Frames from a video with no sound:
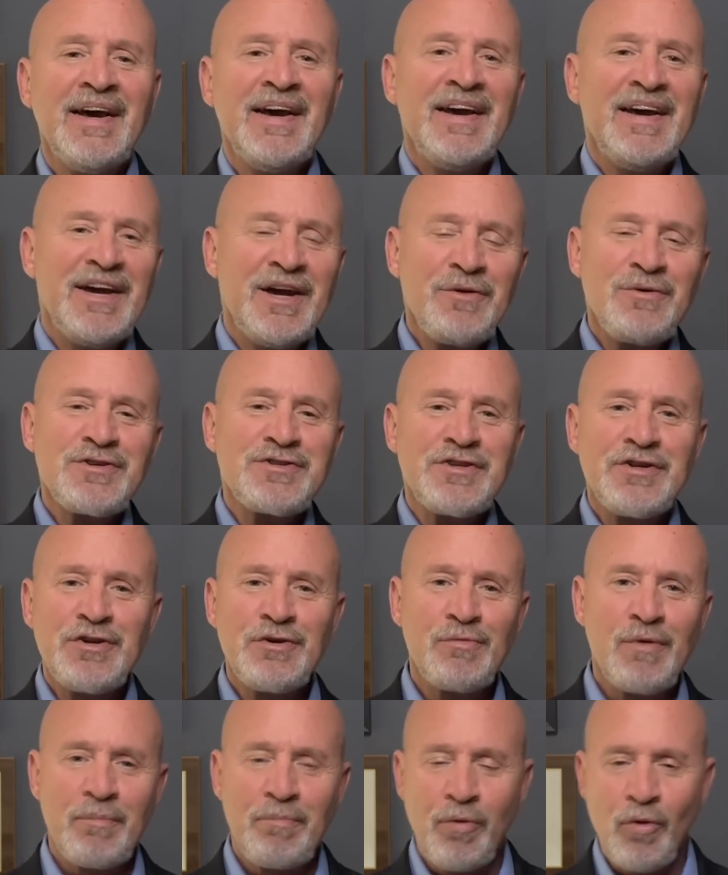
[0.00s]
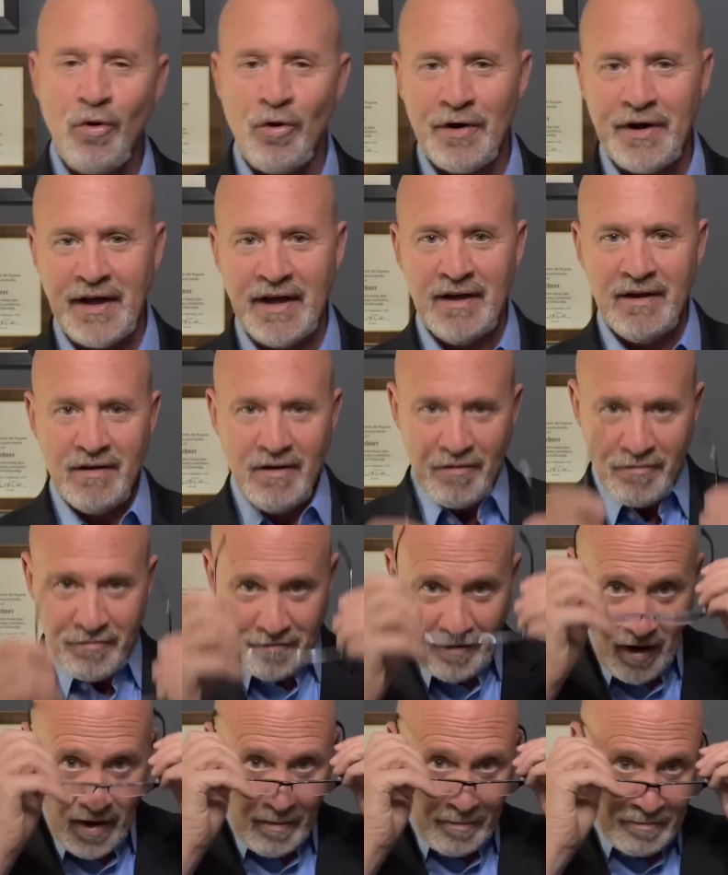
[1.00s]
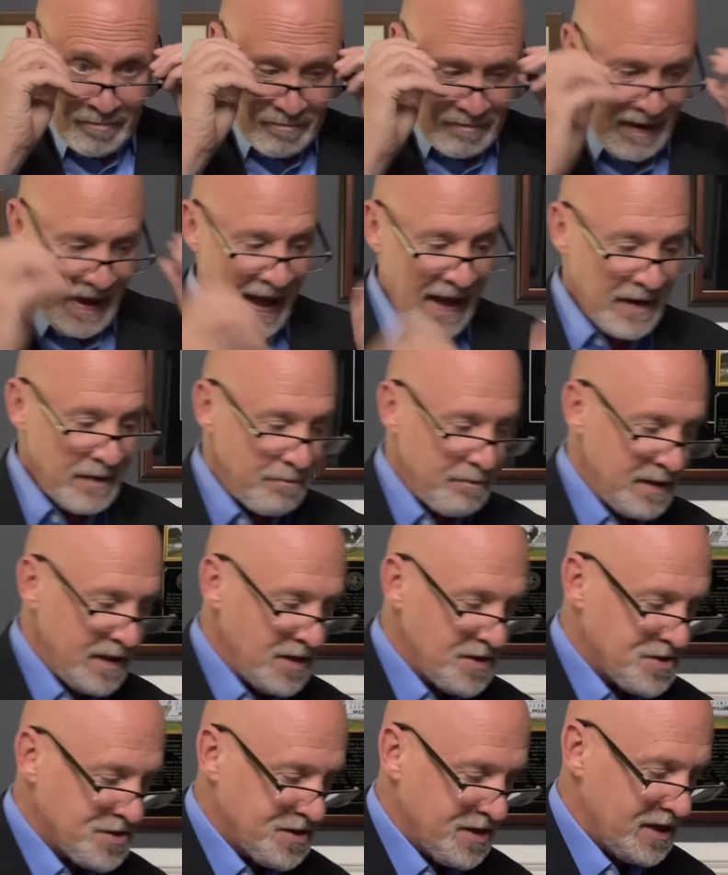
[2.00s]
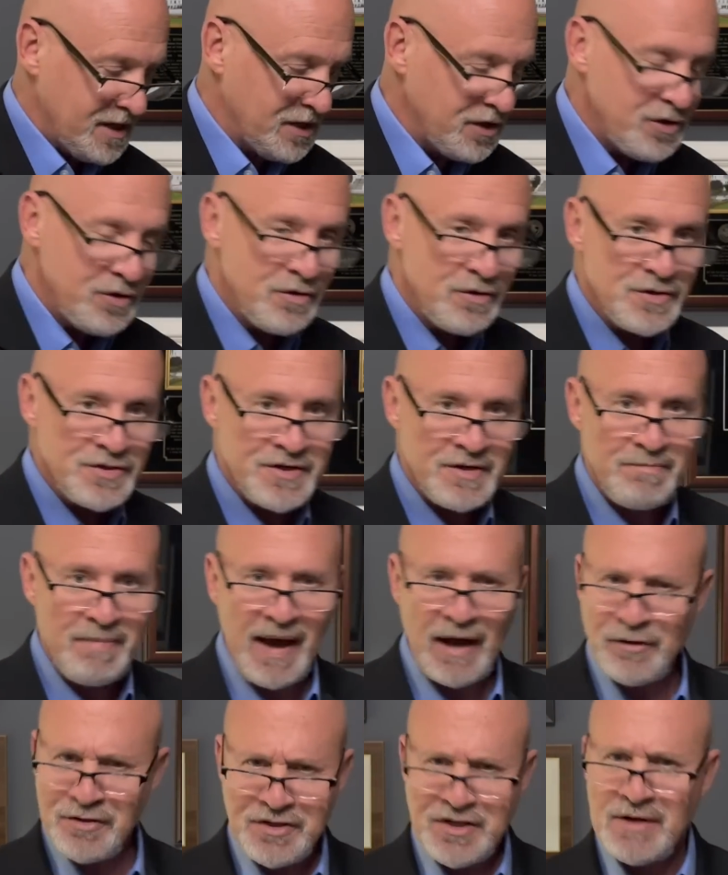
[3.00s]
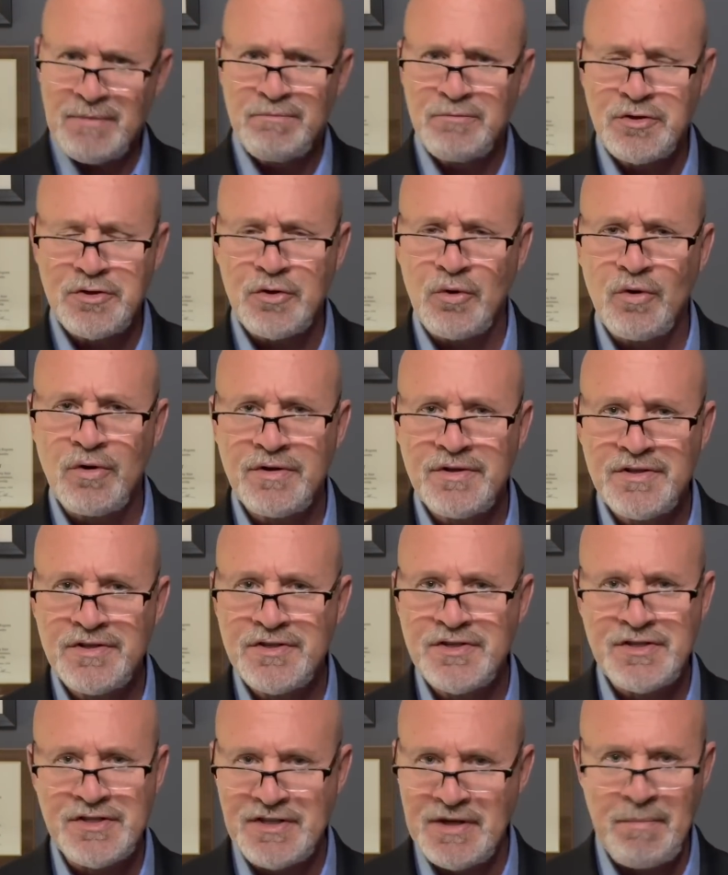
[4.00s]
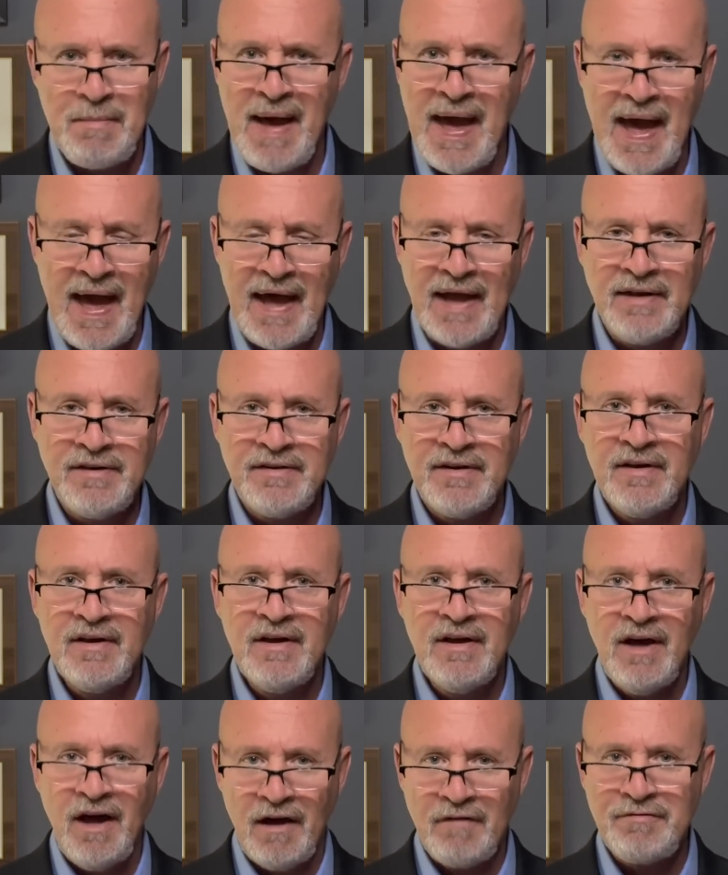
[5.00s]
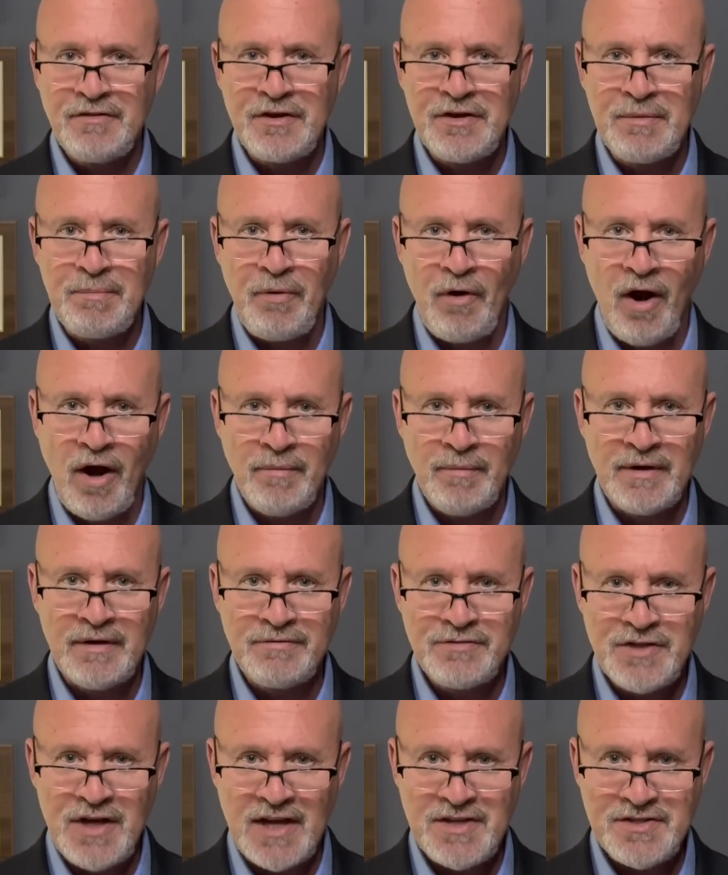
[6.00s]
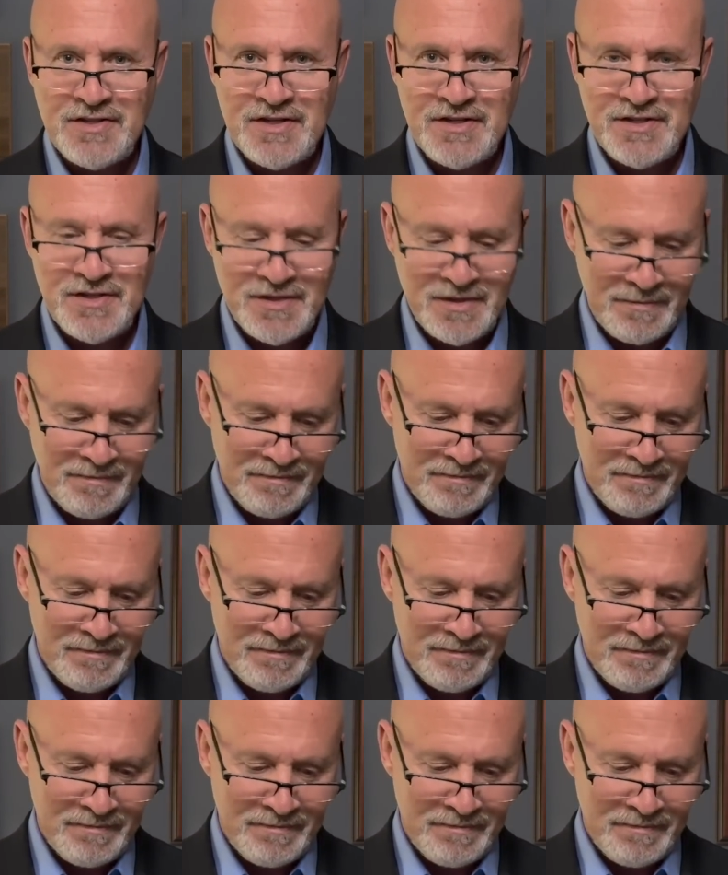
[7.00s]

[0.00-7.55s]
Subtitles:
Here is the new reporting from NBC News about Jim Jordan's demand of the Department of Justice.